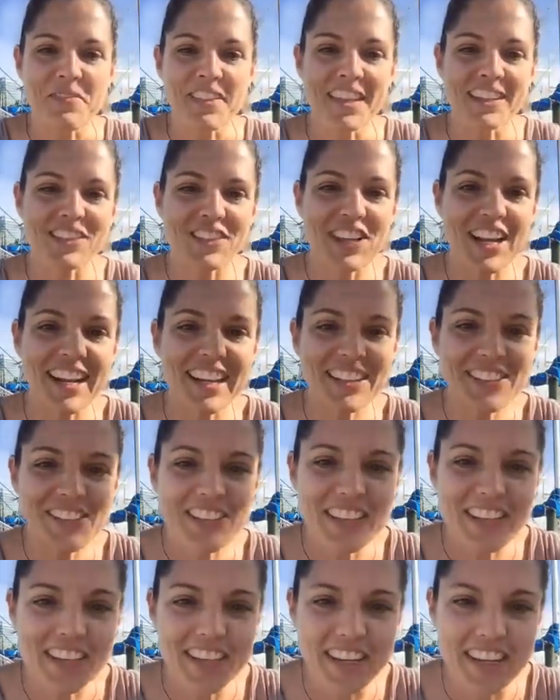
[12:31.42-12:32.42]
Change
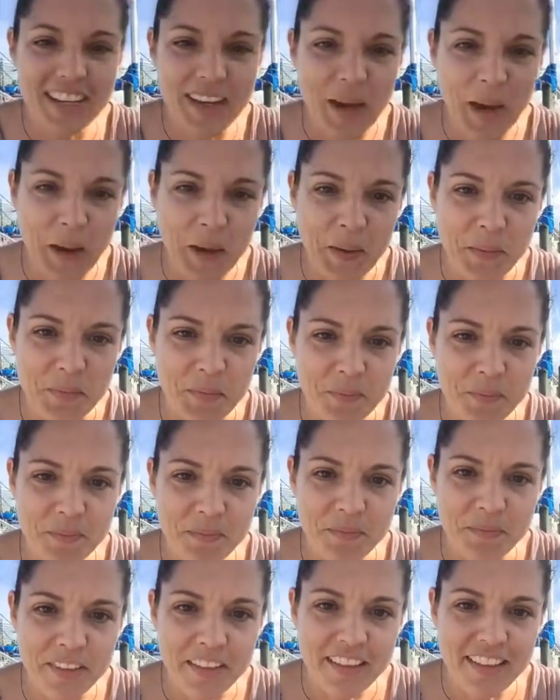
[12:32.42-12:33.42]
the
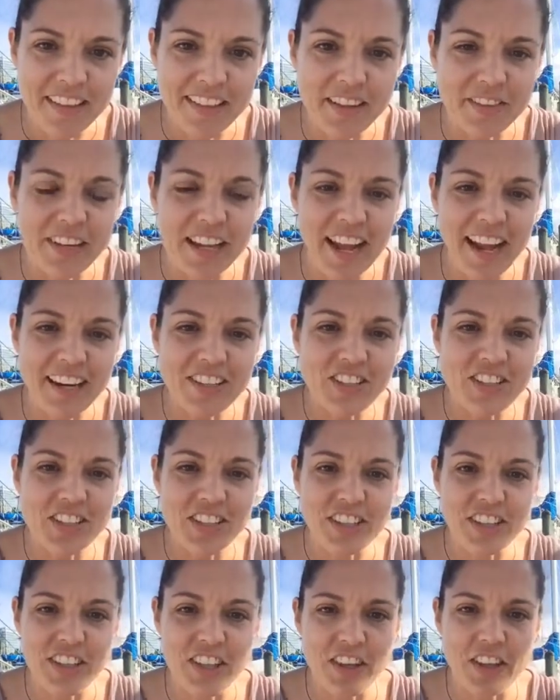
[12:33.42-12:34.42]
reaction to
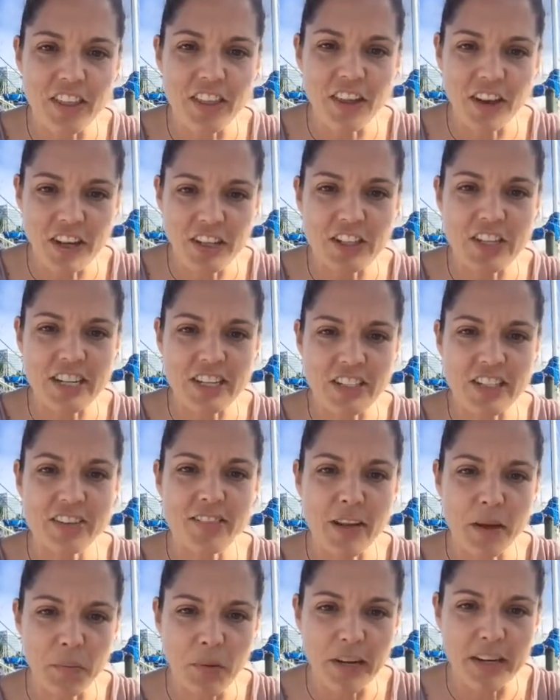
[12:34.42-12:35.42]
the thought, change the
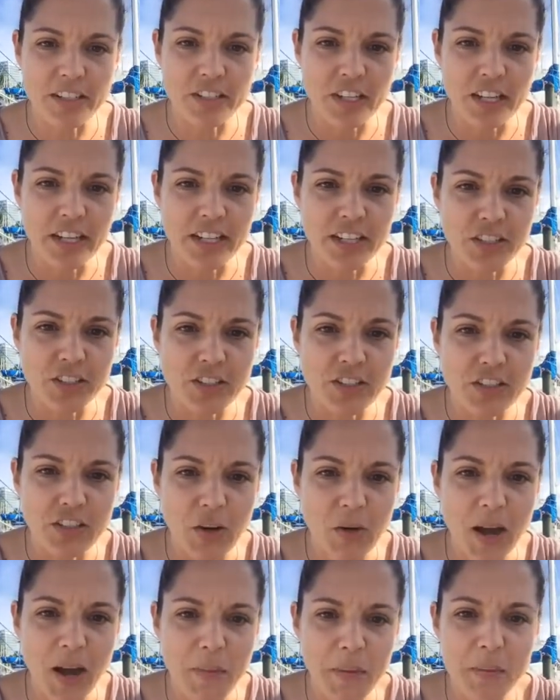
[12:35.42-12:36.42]
vibration. So
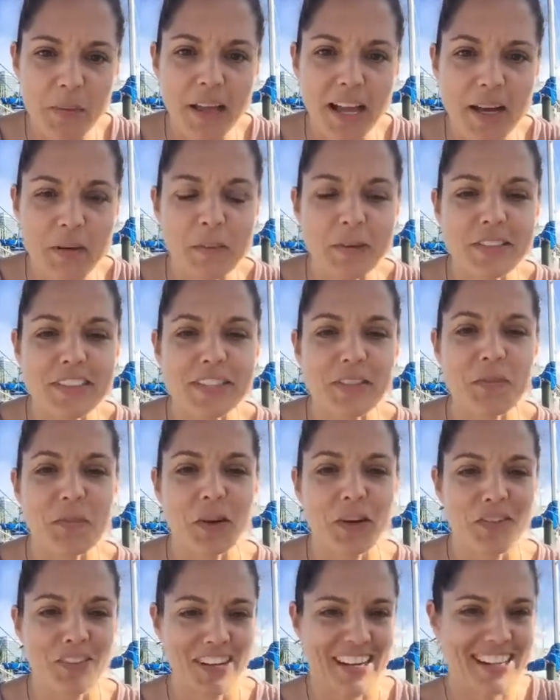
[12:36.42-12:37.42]
I'm a platypus is
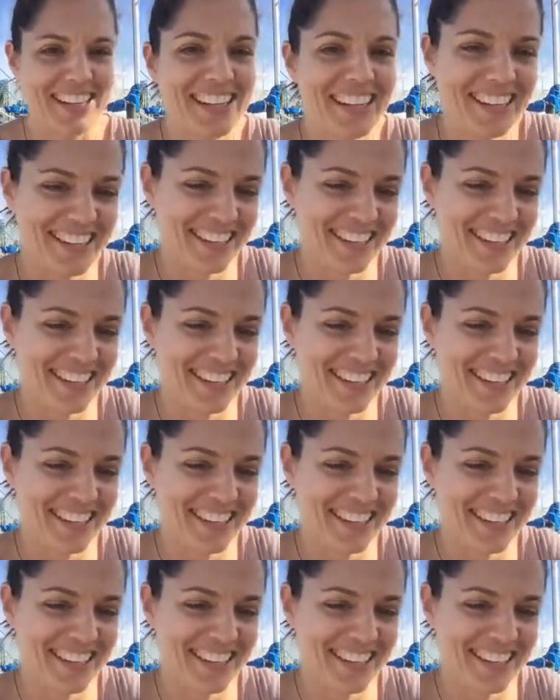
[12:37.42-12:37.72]
perfect.